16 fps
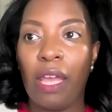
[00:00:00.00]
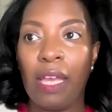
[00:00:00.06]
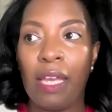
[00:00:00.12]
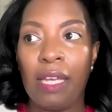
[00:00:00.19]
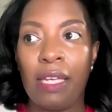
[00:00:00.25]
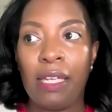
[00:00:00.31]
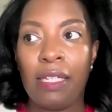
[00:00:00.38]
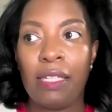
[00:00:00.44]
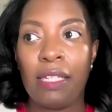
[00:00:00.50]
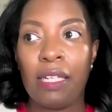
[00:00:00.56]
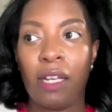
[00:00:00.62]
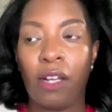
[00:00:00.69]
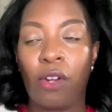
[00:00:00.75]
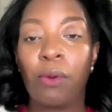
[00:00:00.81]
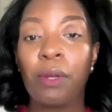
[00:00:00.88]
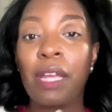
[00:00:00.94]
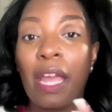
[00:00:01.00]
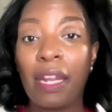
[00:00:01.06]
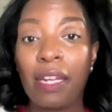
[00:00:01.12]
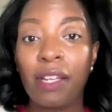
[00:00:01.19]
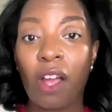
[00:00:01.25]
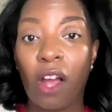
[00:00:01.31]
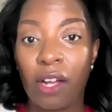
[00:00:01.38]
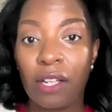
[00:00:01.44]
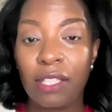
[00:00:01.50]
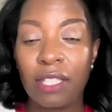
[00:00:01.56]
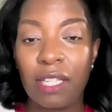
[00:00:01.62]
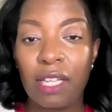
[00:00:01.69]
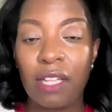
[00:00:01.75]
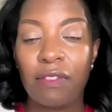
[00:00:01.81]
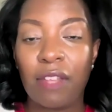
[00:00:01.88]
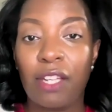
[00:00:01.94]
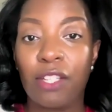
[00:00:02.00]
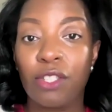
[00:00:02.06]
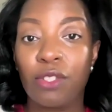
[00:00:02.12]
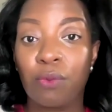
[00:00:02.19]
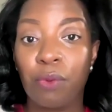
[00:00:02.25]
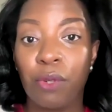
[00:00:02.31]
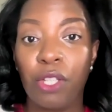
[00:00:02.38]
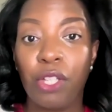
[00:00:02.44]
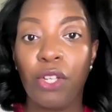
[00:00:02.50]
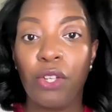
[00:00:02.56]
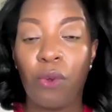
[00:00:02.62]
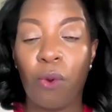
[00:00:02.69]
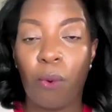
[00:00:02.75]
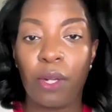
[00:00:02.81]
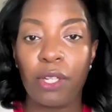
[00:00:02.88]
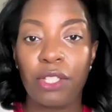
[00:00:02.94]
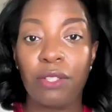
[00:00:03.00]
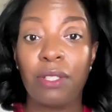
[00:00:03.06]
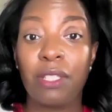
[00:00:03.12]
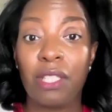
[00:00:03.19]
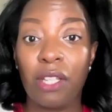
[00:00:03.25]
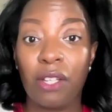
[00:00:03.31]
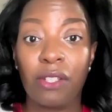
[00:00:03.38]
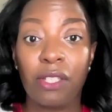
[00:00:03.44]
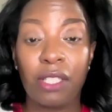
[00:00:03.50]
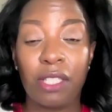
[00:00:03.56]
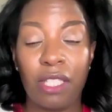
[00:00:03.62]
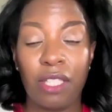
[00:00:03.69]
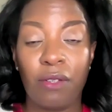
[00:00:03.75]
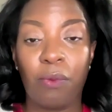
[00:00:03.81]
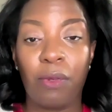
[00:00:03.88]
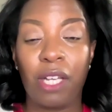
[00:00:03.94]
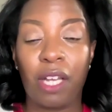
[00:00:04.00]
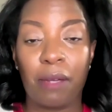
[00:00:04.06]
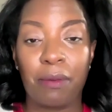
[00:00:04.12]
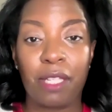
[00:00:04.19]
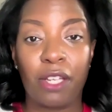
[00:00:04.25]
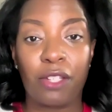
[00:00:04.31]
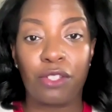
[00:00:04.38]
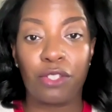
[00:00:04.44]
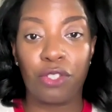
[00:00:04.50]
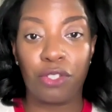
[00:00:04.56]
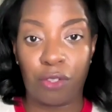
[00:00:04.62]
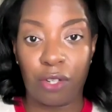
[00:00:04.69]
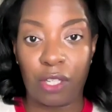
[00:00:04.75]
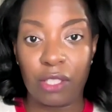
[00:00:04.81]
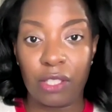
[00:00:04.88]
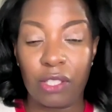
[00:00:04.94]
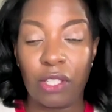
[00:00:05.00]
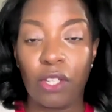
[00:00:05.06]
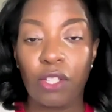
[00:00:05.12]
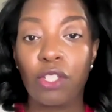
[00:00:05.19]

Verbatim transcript: in creating content that is really going to seal the deal when it comes down to trust.